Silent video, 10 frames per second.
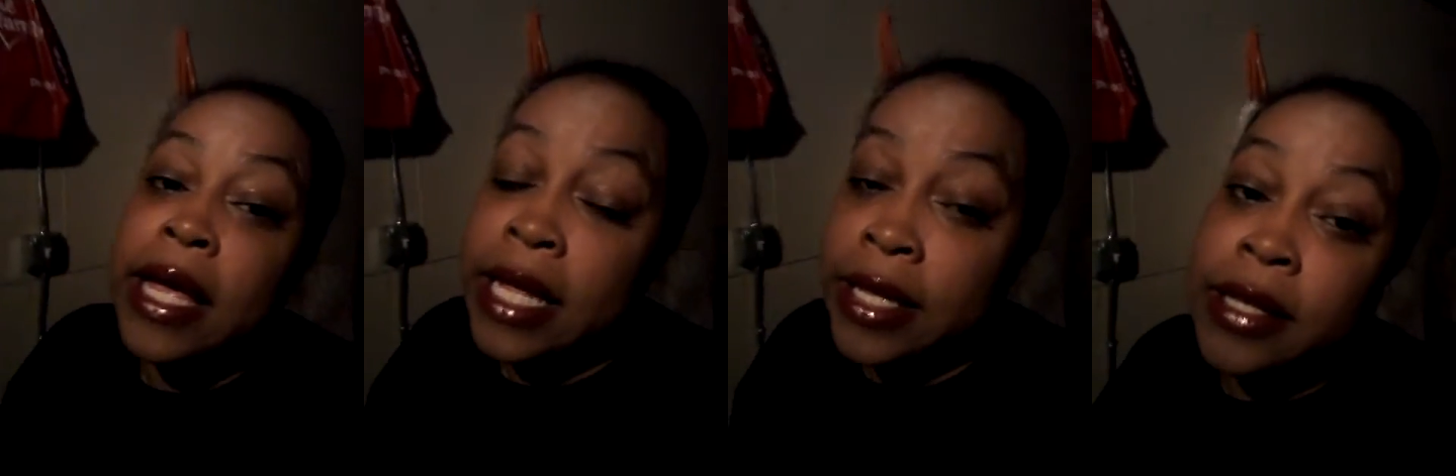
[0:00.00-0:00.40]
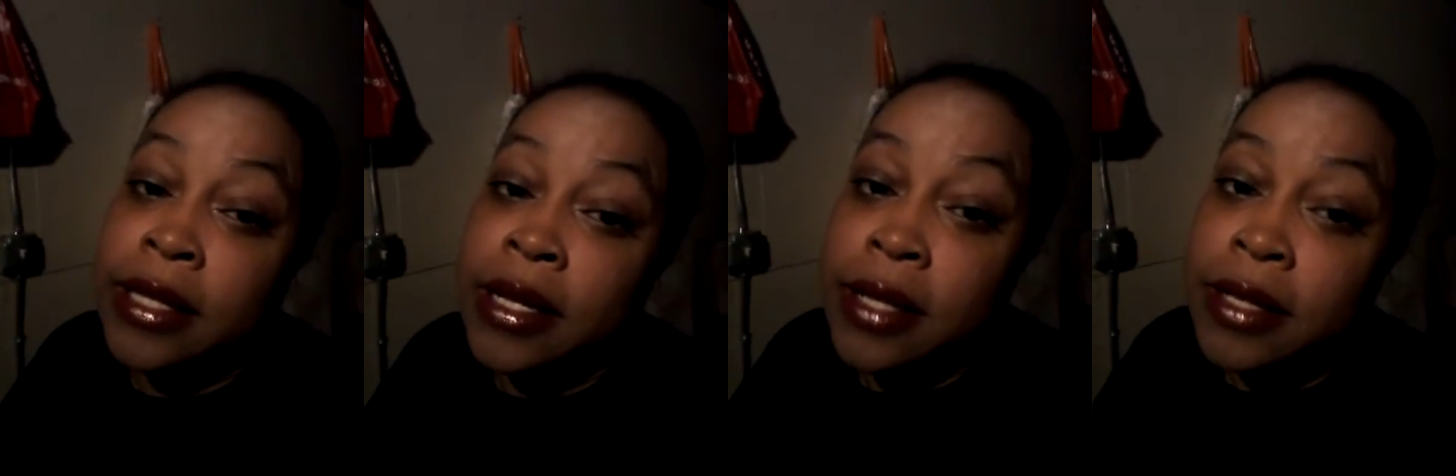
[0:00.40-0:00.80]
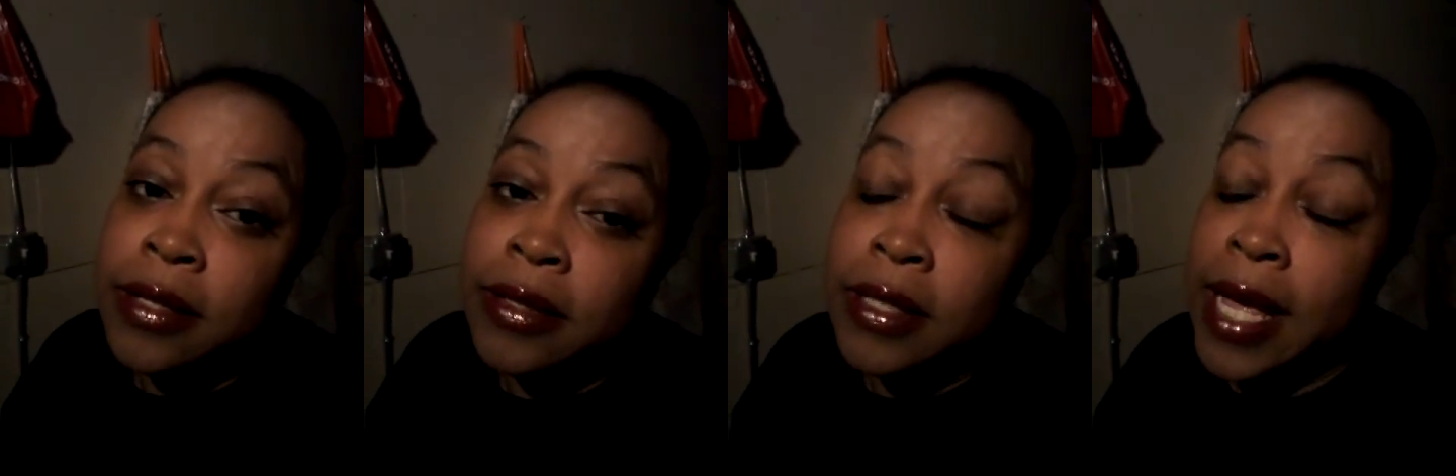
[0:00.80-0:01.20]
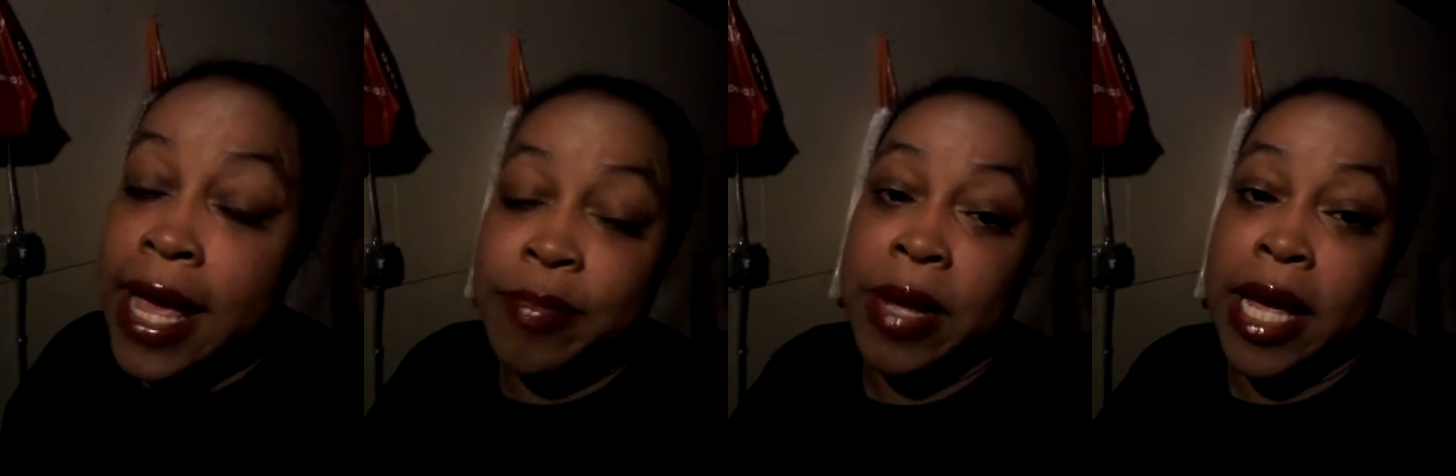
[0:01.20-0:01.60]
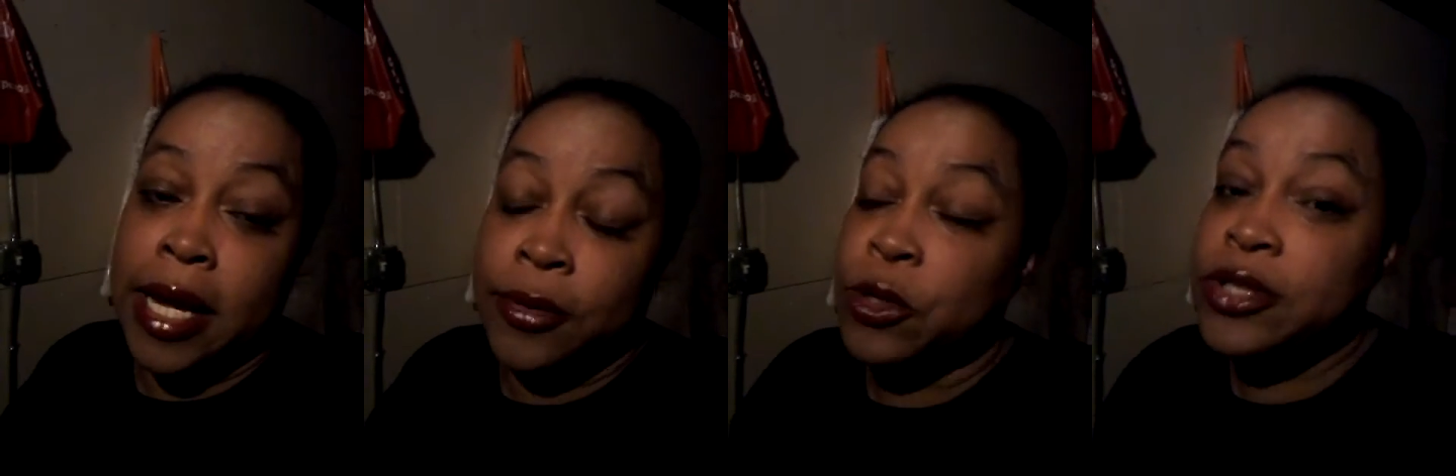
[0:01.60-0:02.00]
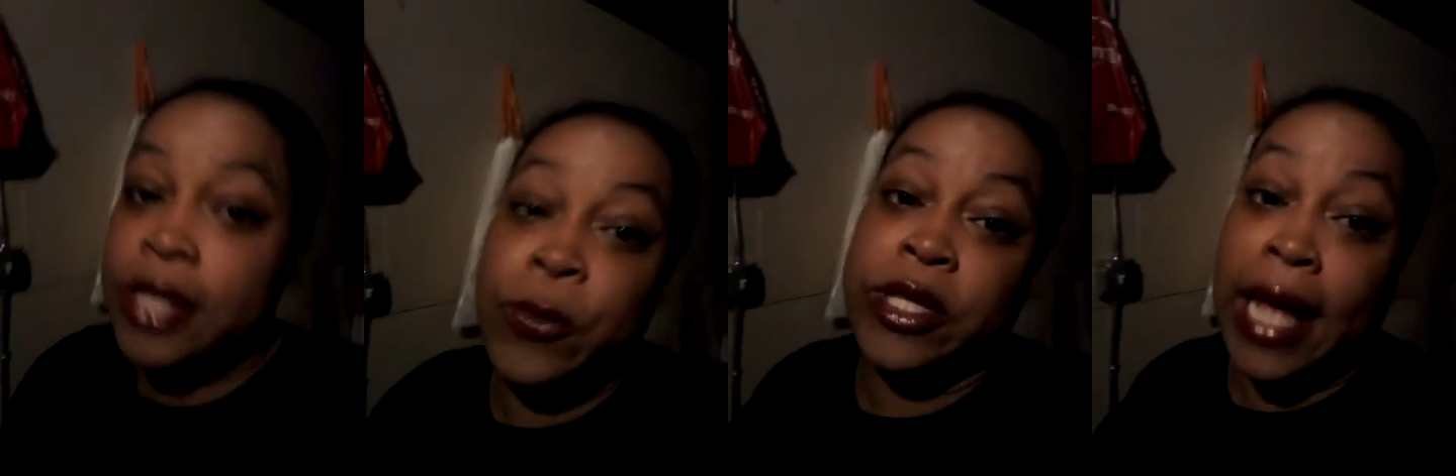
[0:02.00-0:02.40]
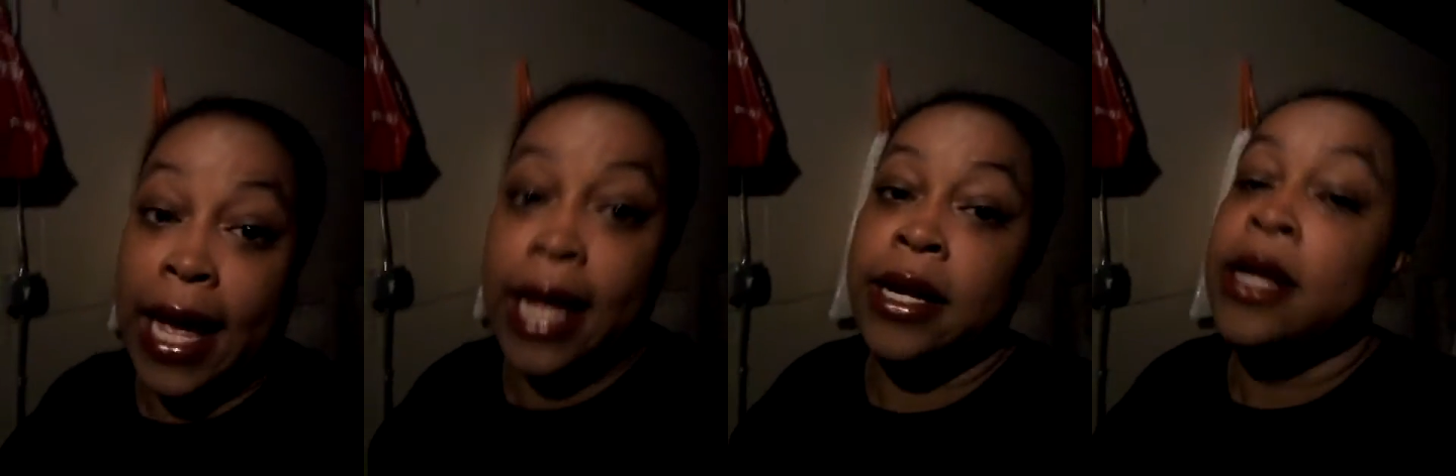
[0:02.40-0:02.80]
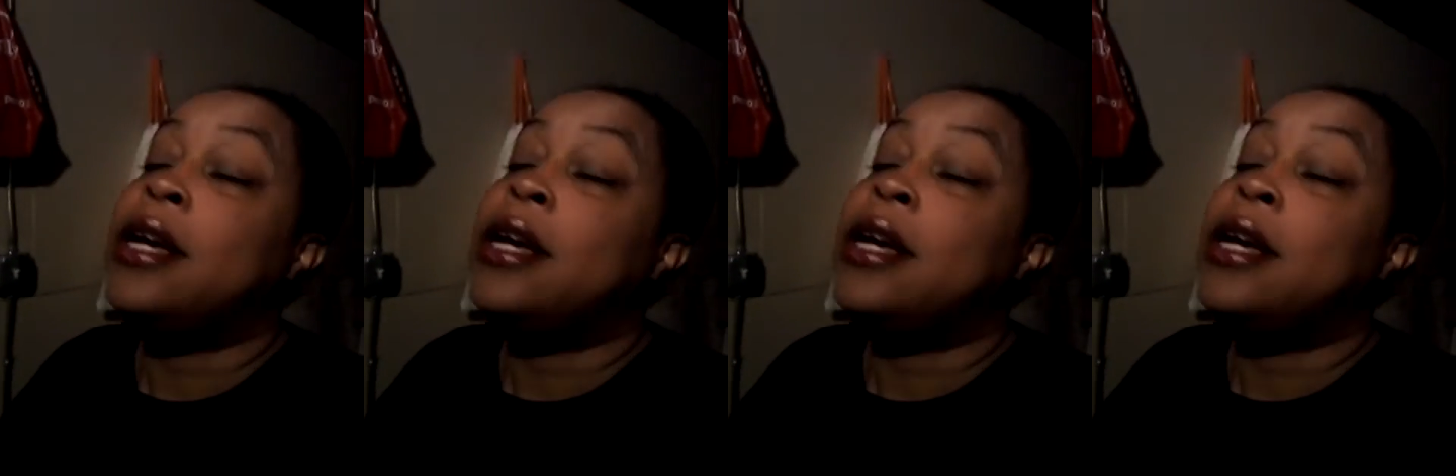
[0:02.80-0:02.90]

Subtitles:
in the campaign. What's up with that?